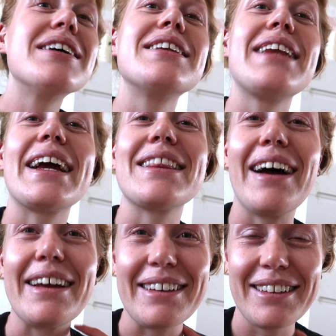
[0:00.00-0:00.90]

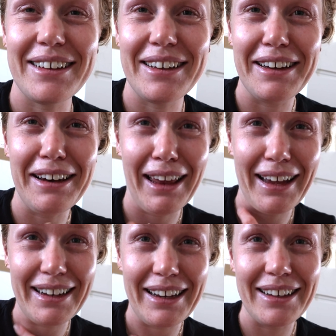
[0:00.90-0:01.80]
neckline
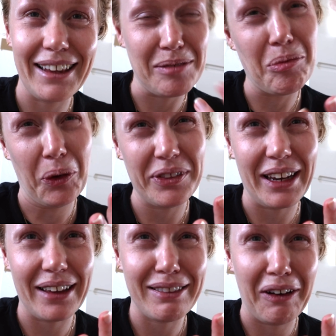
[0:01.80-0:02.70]
lining, like more than
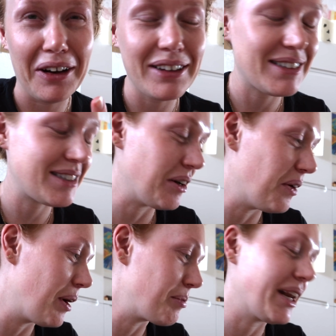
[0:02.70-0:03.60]
I thought.
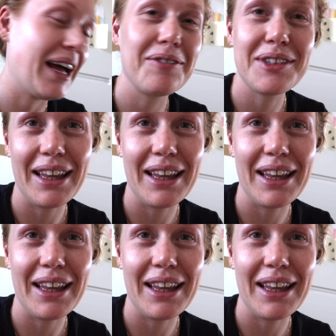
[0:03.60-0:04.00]
So I'm gonna have to